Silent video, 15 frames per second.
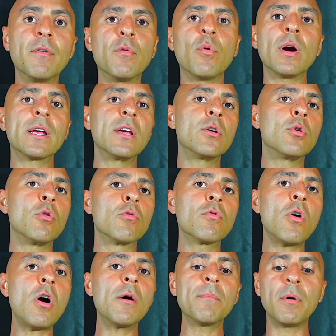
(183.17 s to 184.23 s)
of what can go
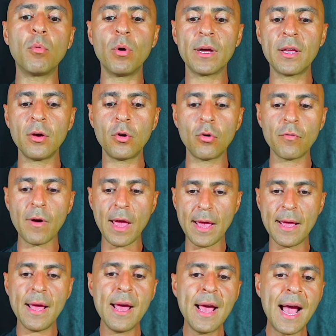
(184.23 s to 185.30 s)
wrong, but what can go
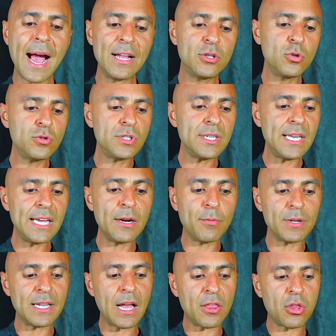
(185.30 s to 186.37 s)
right. I do see here
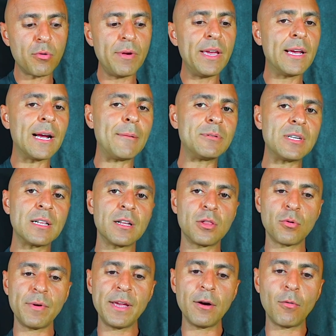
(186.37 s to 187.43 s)
with that three cups and the
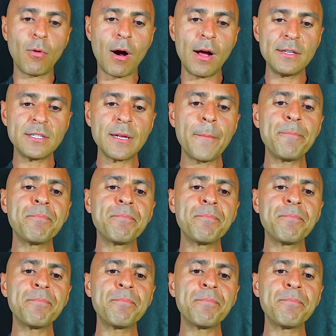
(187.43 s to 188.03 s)
three of wands,